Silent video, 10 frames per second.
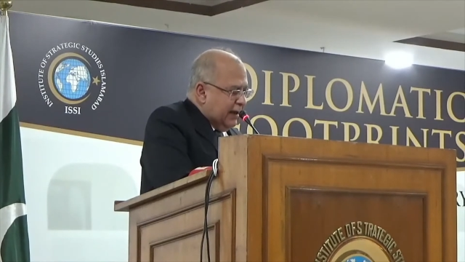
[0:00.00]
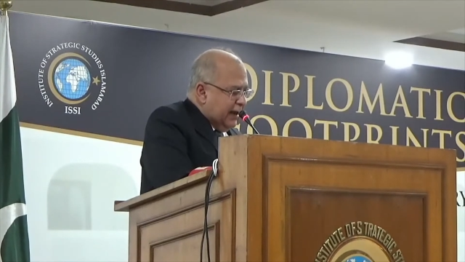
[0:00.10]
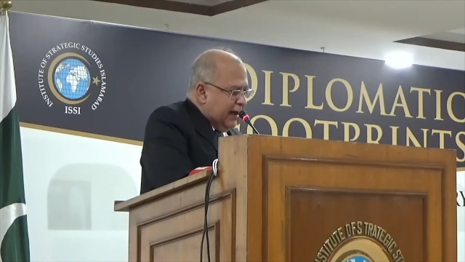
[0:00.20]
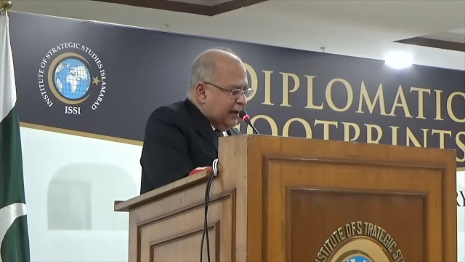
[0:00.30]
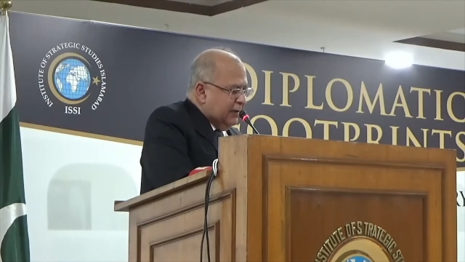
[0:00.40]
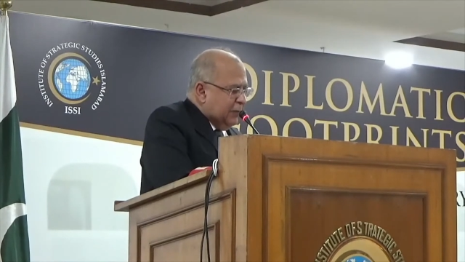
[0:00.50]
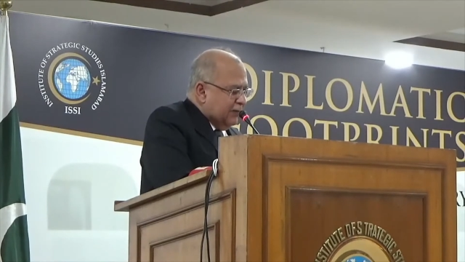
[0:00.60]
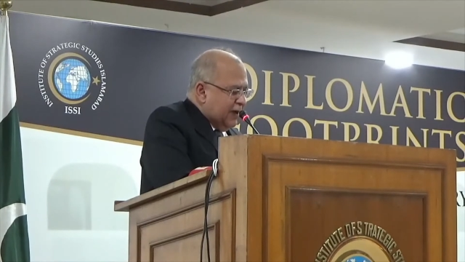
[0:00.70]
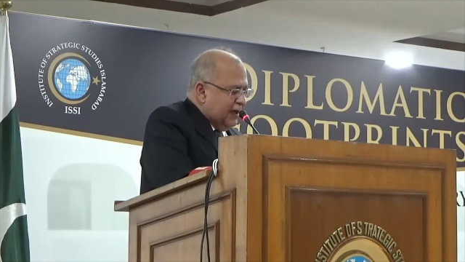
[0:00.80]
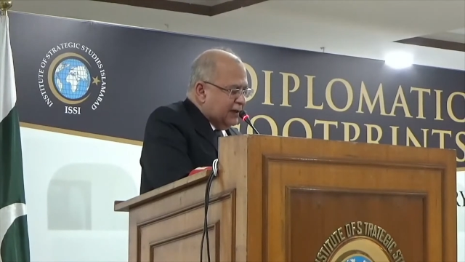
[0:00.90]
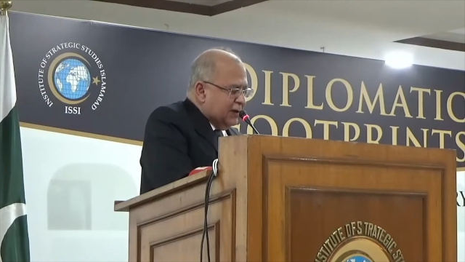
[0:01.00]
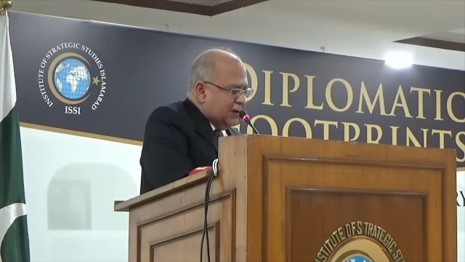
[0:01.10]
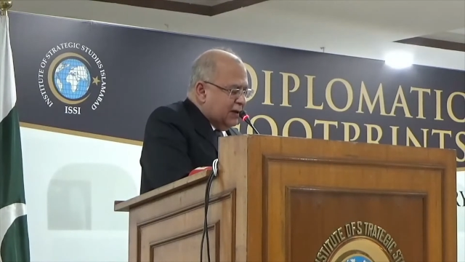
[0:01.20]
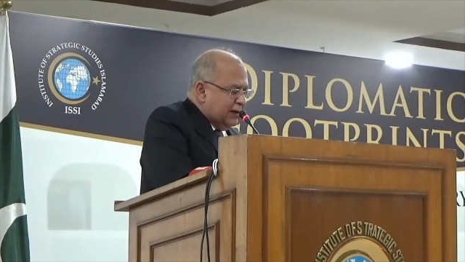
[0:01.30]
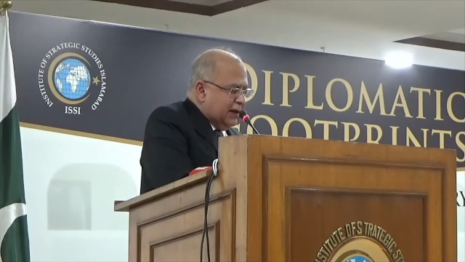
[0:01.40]
and provides a
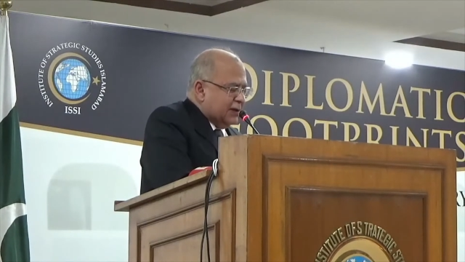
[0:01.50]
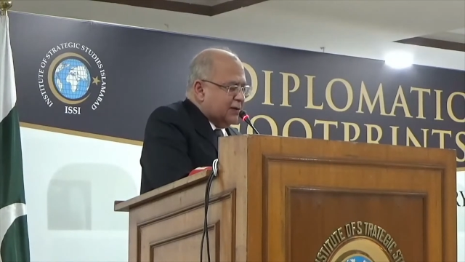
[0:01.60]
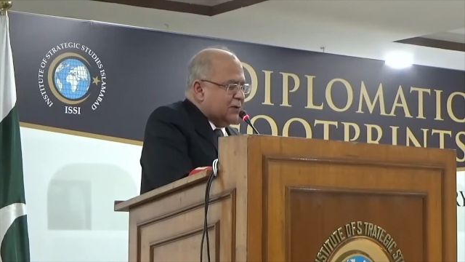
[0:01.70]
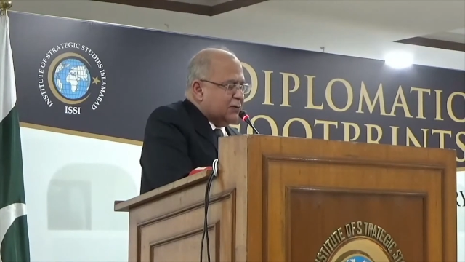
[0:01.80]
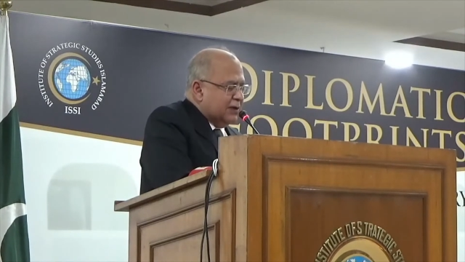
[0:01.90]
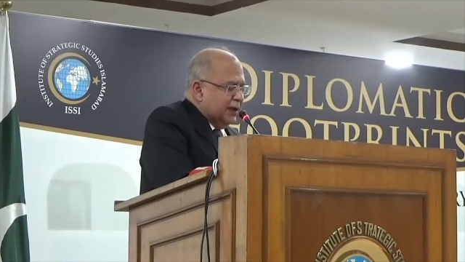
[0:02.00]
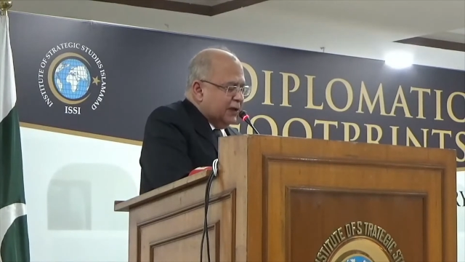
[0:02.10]
context to the great